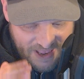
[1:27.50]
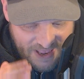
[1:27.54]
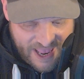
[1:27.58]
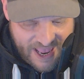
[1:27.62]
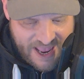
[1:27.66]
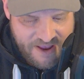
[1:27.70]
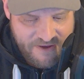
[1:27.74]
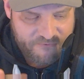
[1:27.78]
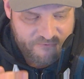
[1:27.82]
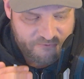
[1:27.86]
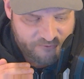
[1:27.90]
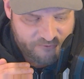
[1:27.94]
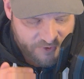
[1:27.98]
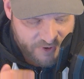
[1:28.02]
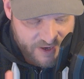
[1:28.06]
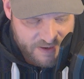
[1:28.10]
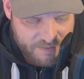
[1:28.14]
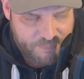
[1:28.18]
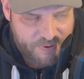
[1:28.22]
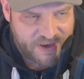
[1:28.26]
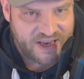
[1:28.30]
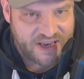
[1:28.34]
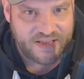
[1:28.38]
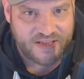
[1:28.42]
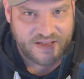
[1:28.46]
every
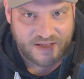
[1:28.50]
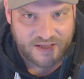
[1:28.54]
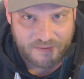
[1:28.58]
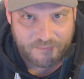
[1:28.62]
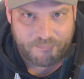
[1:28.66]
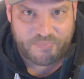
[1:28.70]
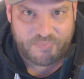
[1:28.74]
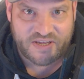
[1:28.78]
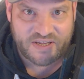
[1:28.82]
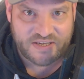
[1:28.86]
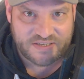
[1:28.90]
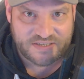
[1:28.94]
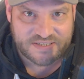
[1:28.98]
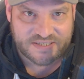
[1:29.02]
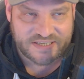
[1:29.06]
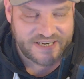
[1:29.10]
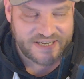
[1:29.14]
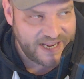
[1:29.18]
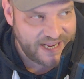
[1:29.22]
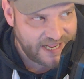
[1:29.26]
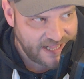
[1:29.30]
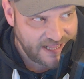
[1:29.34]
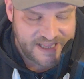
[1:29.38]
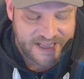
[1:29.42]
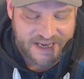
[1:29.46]
PR person
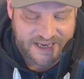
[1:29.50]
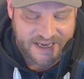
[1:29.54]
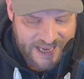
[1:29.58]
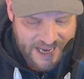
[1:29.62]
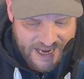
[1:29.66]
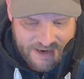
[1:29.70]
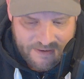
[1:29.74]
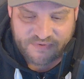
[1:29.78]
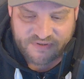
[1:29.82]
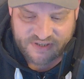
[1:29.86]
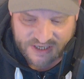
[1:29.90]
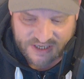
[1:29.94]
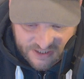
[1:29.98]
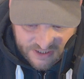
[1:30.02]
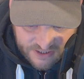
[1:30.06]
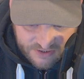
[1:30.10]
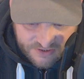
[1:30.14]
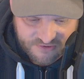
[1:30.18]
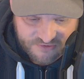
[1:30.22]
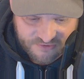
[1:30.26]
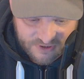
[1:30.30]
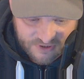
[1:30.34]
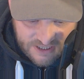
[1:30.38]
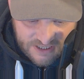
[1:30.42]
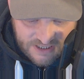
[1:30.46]
in the games
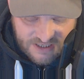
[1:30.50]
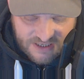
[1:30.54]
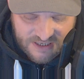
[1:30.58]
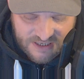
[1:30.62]
industry,